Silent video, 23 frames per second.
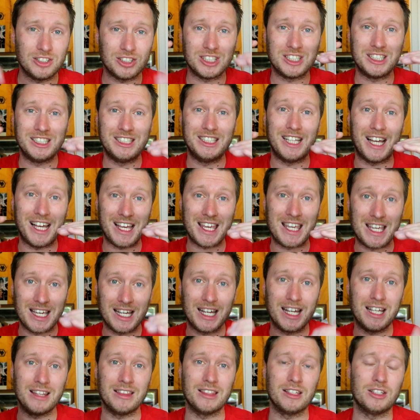just
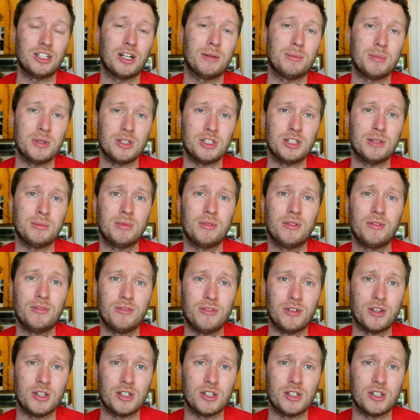stay in the Championship